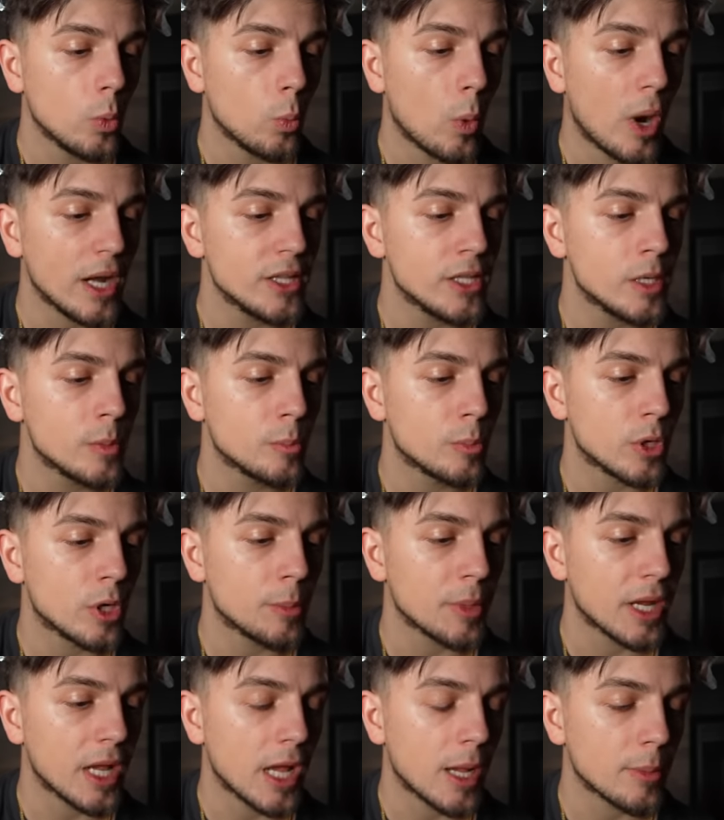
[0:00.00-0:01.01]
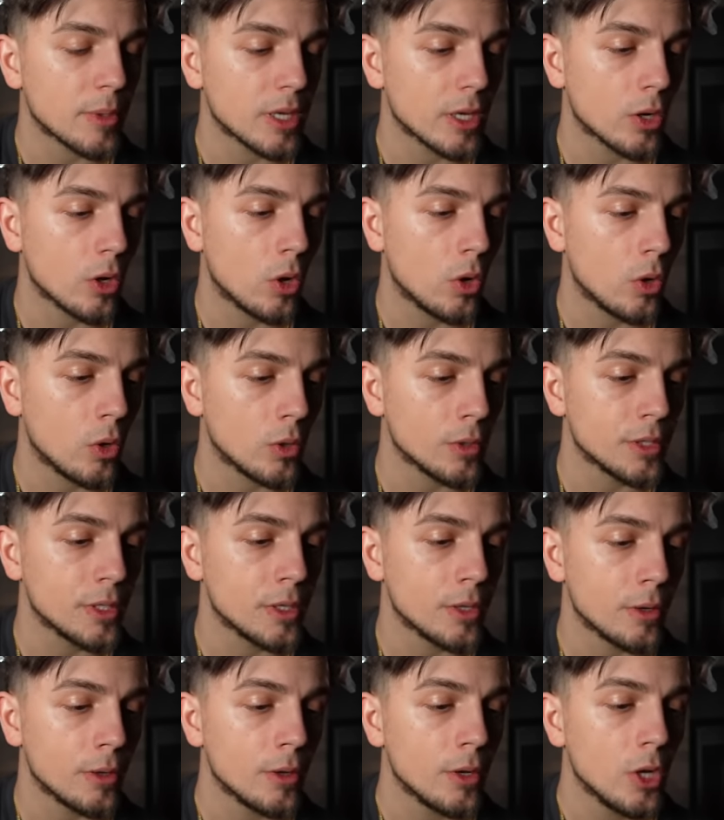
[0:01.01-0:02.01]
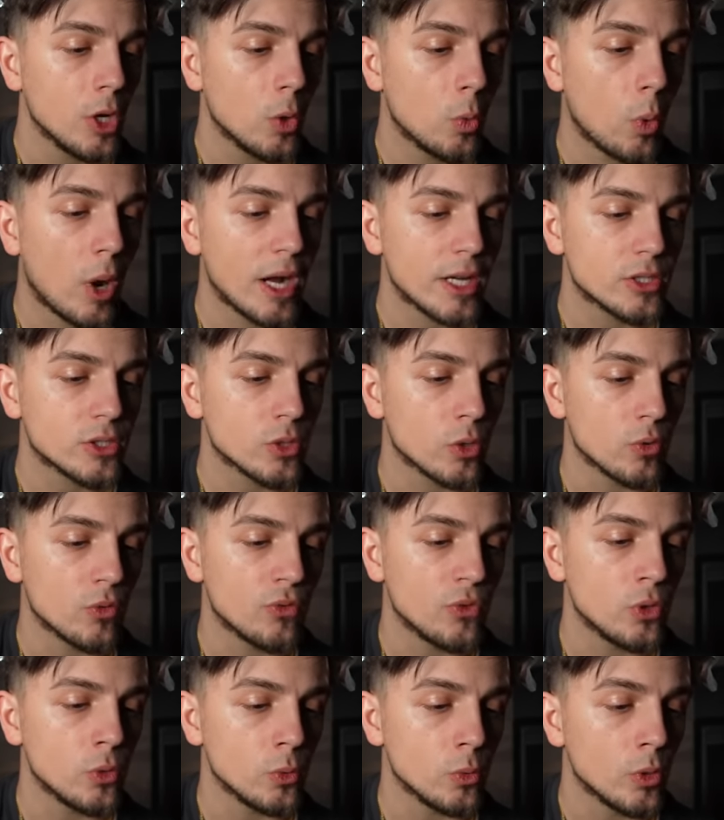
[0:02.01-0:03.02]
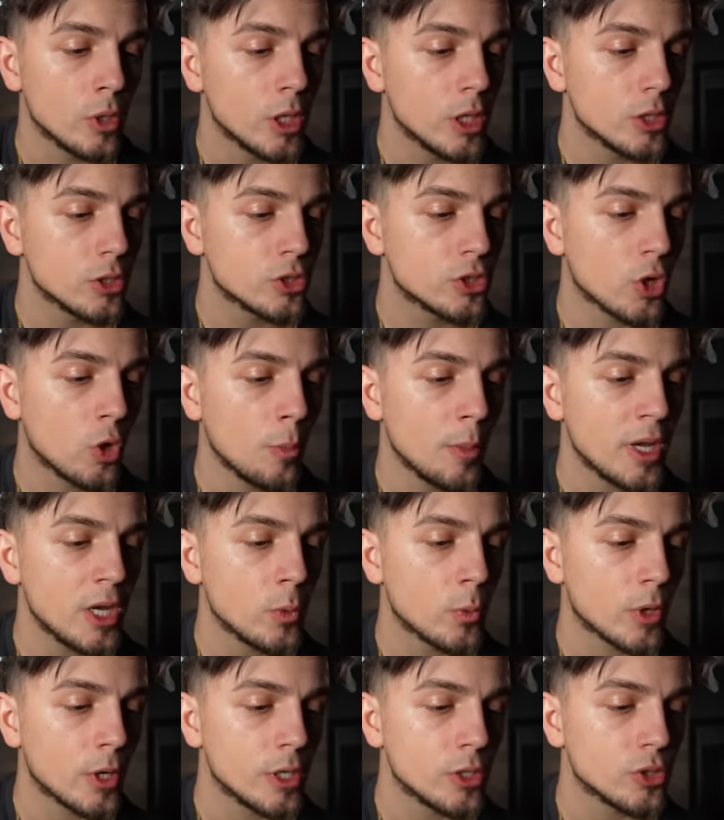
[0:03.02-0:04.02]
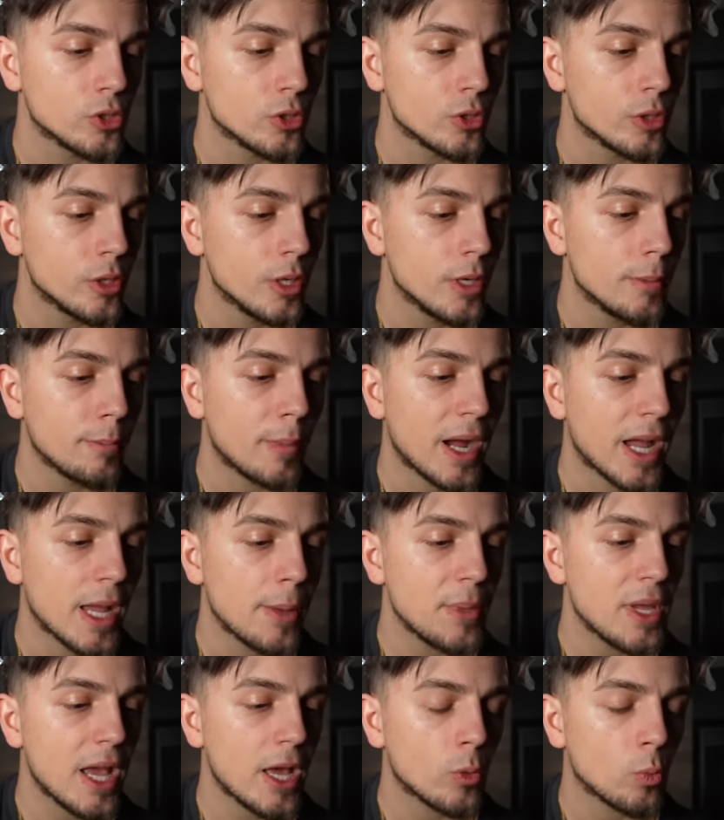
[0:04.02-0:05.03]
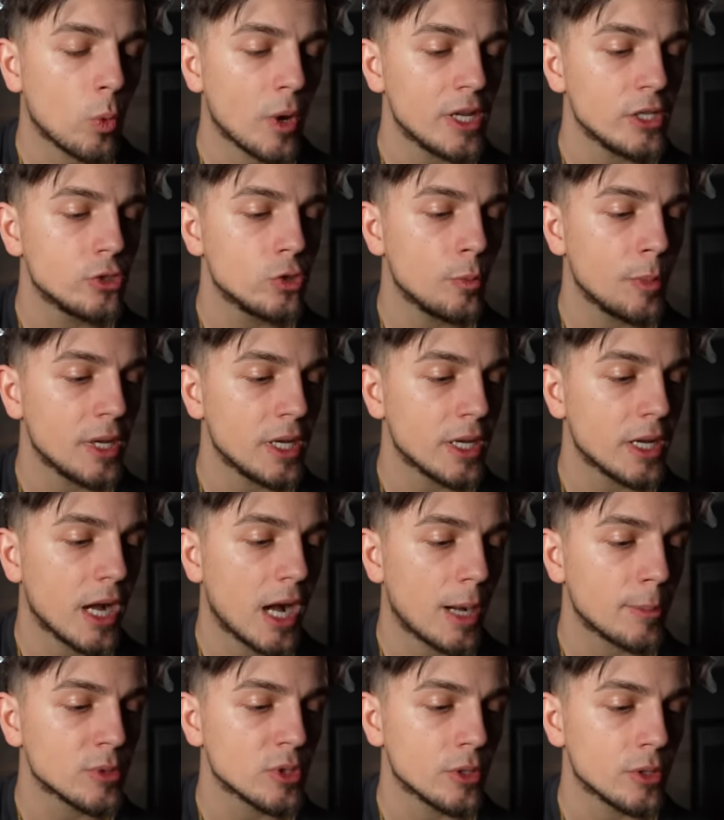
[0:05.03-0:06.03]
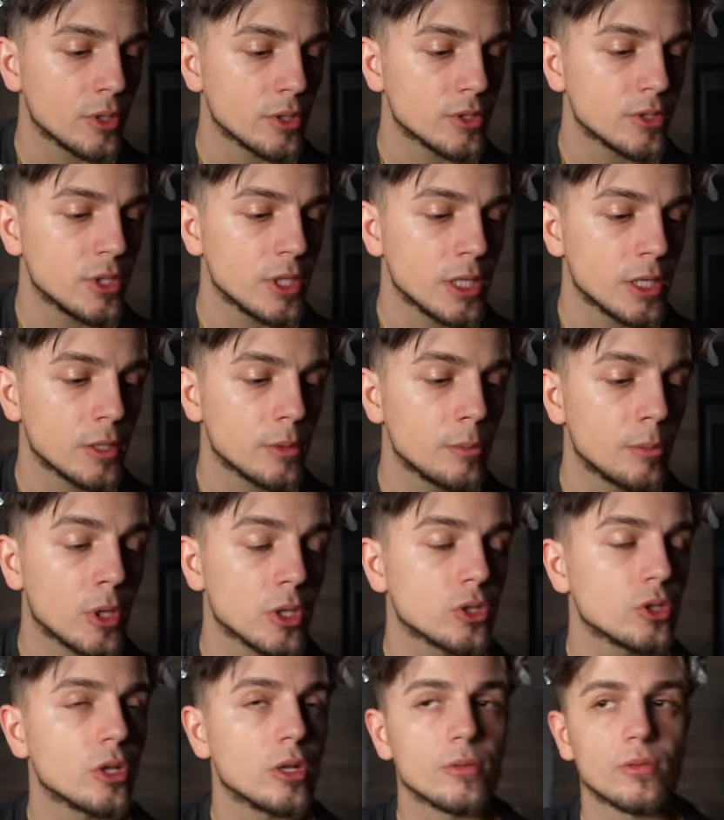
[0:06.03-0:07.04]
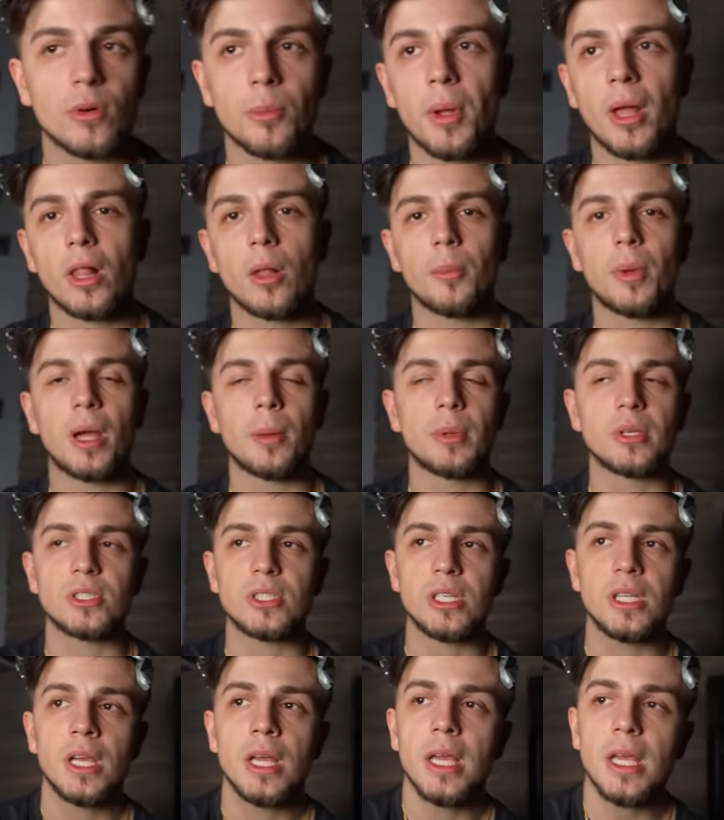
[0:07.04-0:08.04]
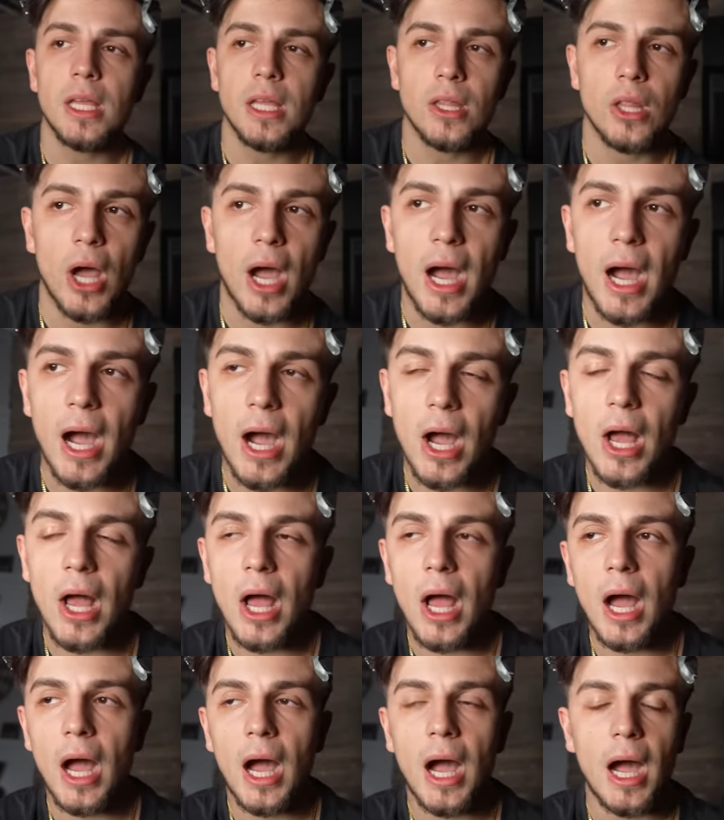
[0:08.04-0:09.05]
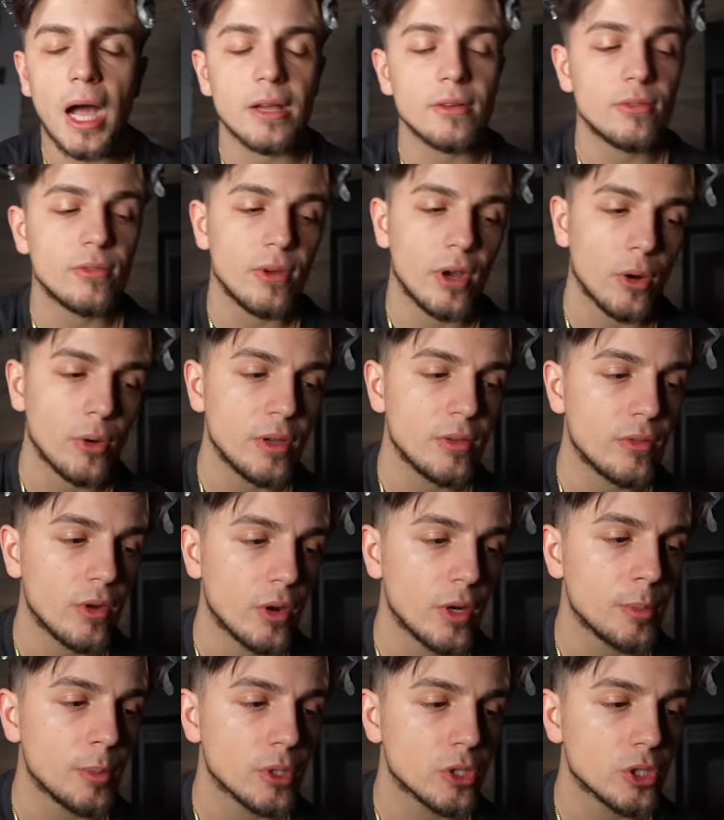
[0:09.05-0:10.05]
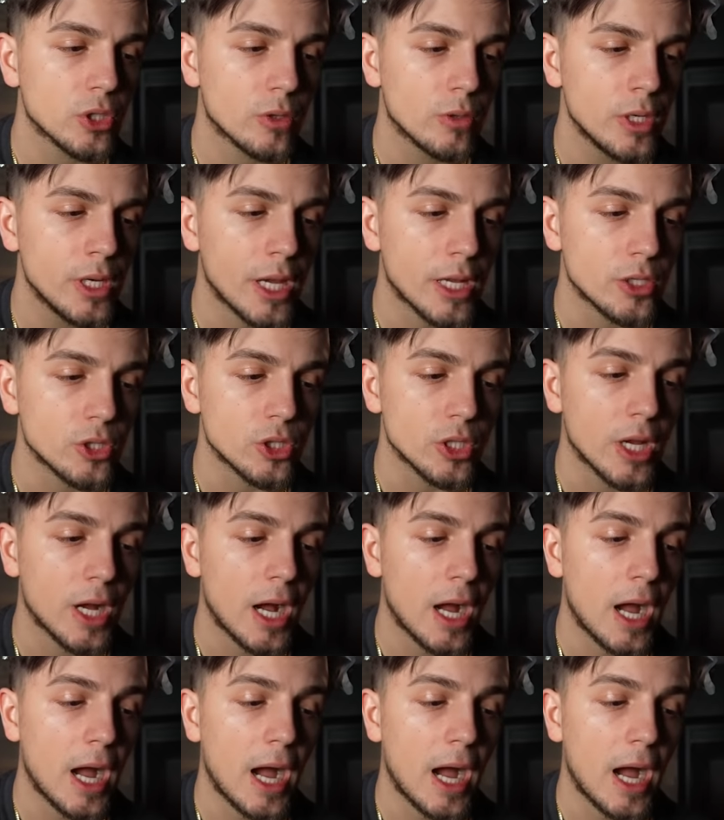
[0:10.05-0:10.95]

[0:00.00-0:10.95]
Why didn't Birmingham get called in? Why so few? So many were injured. Miami had way too many cops on the scene. Much love from Alabama." See, I very, very much agree, Angie.